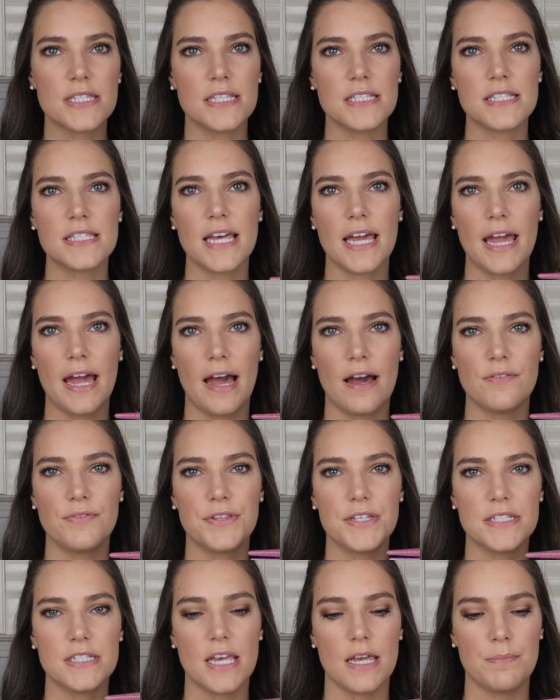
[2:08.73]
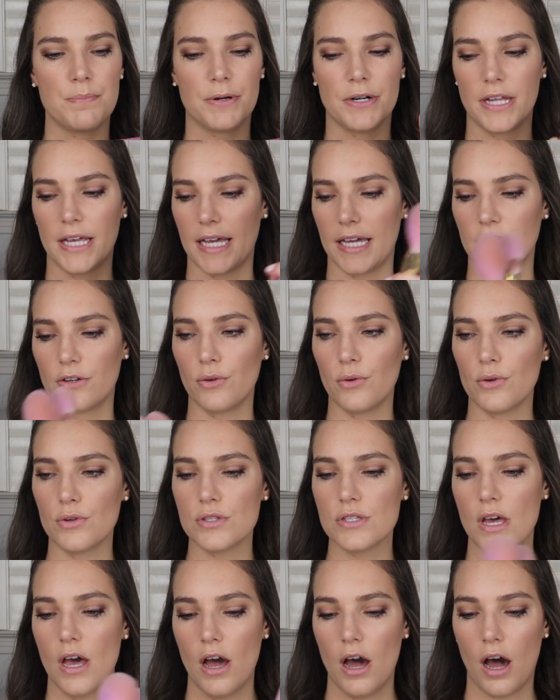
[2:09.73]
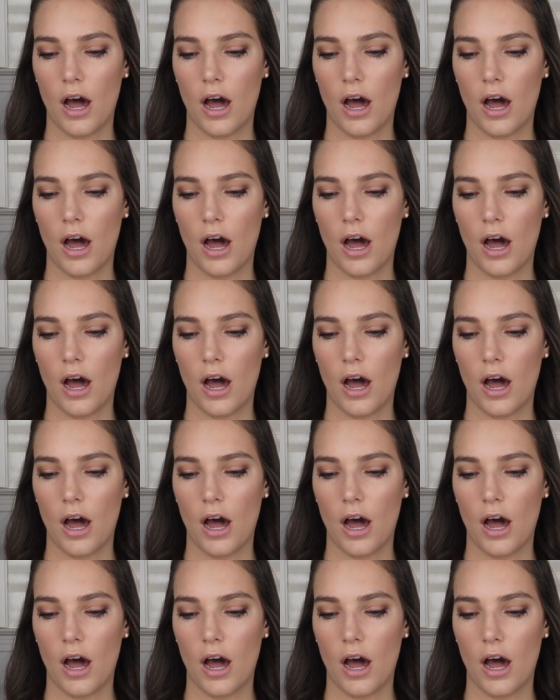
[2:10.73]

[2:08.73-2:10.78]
since they have the tapered handles,